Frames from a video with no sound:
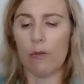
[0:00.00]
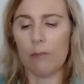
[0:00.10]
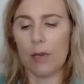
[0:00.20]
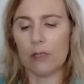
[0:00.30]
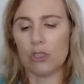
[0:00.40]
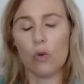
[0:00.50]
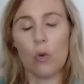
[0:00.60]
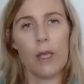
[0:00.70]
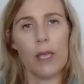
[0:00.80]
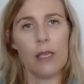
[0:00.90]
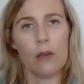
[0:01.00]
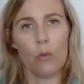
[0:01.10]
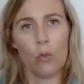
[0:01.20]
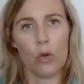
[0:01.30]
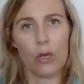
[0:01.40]
and we make sure
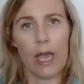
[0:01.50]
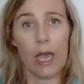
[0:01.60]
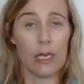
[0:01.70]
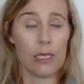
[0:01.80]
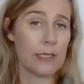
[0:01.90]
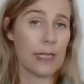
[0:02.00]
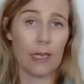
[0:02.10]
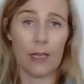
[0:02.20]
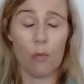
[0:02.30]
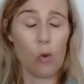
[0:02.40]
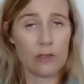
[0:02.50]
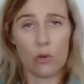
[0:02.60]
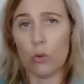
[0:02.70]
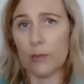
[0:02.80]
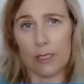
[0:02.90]
we work out exactly
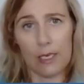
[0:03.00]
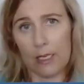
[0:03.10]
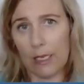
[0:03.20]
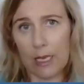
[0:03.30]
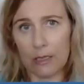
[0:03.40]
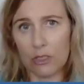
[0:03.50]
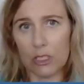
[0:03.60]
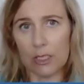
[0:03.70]
what's causing any